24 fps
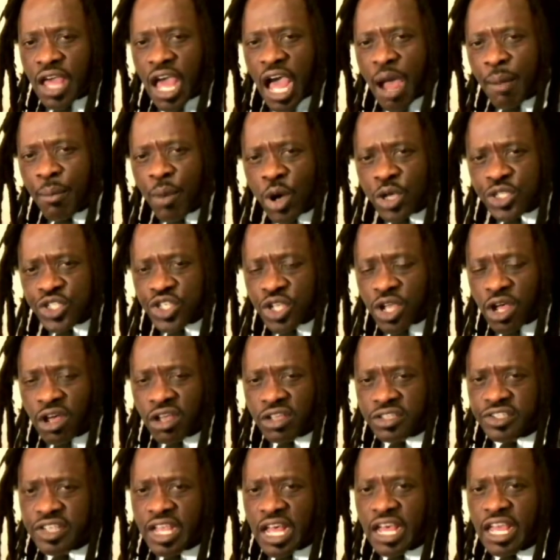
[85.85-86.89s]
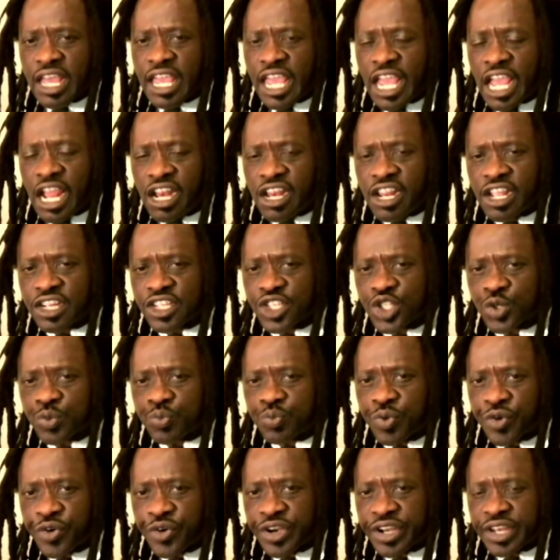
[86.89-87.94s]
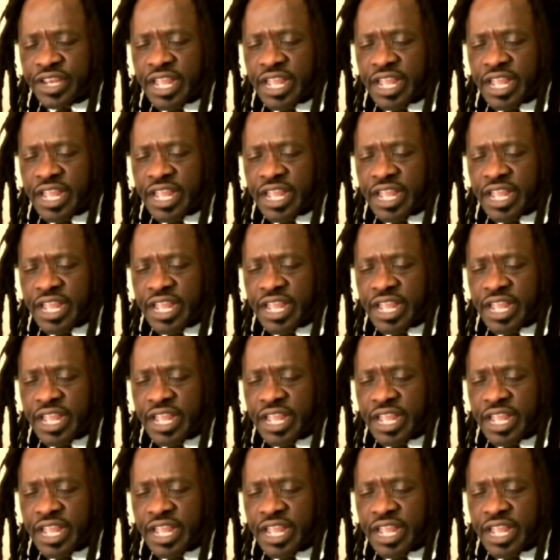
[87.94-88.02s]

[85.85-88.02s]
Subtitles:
Amongst us are alien spirits.